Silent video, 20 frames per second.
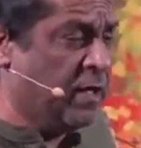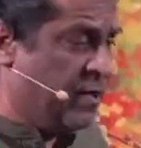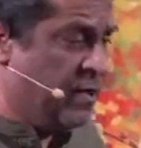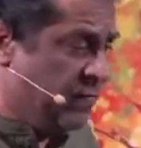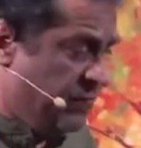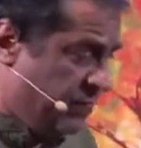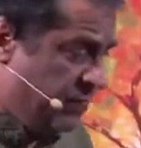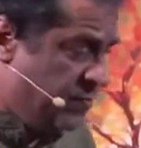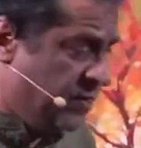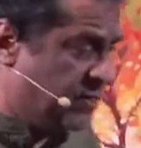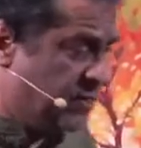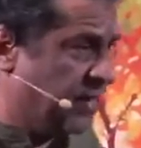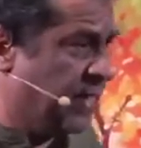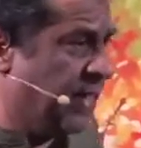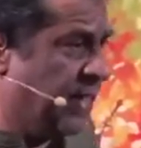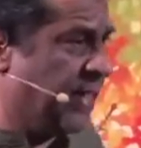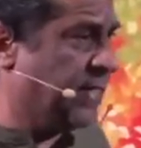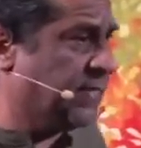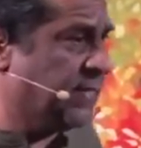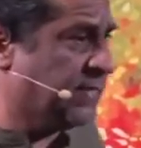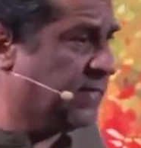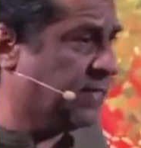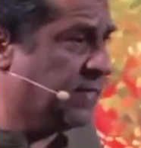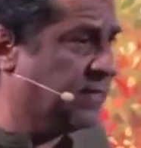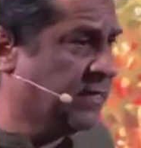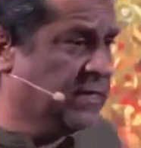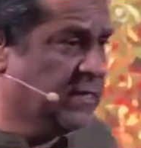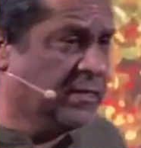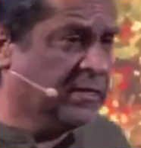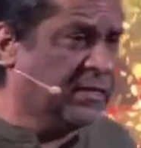Fertilizer.
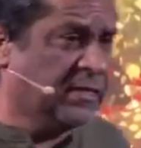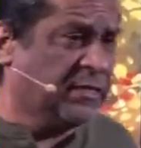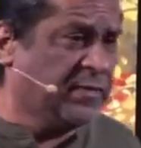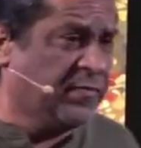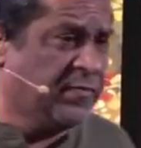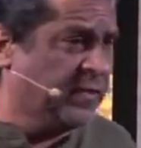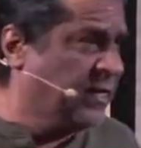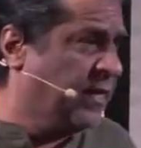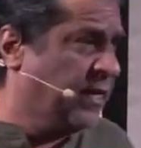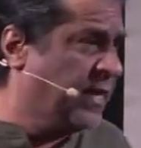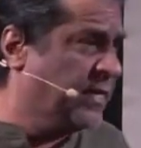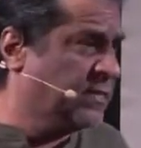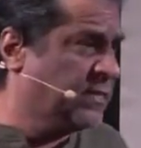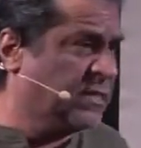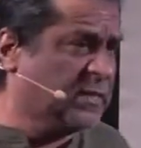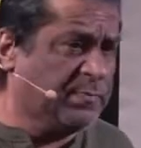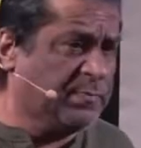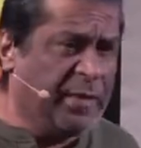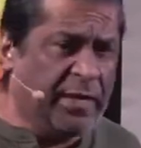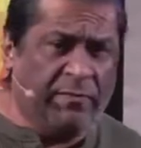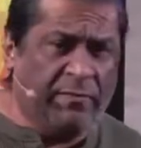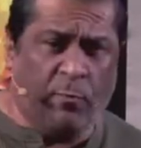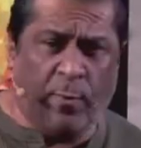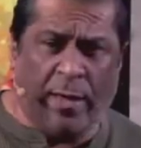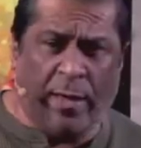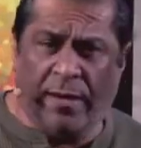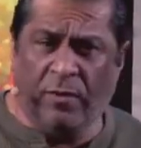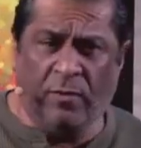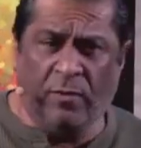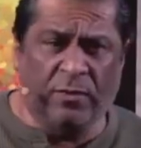Does fertilizer smell
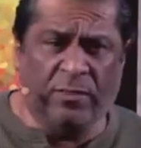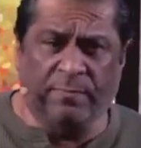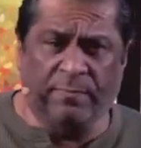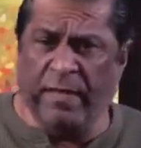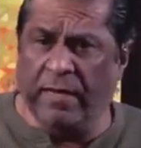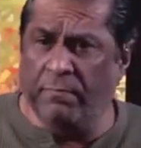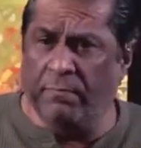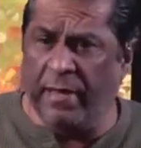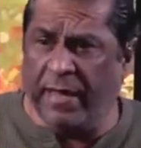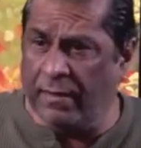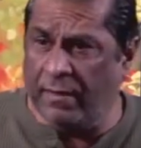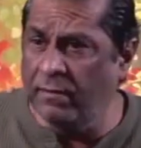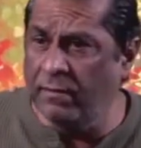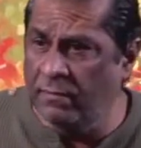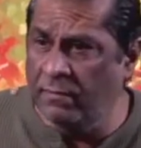well or smell bad?